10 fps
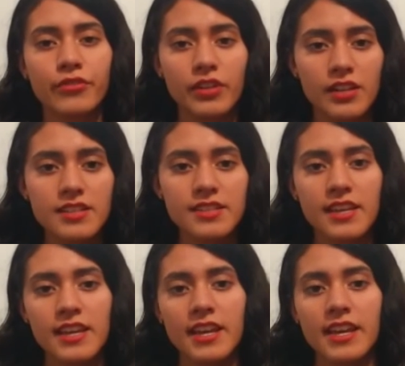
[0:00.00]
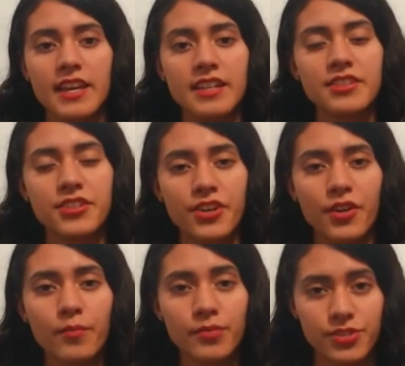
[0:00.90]
fuels in
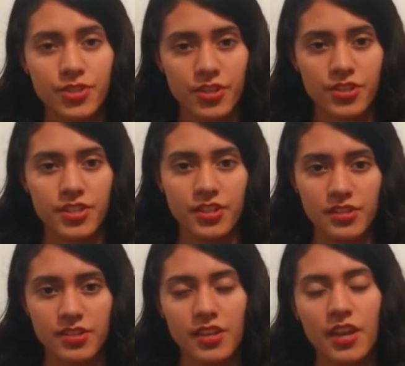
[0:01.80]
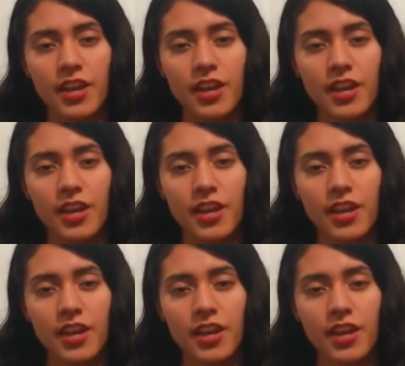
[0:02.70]
internal combustion engines.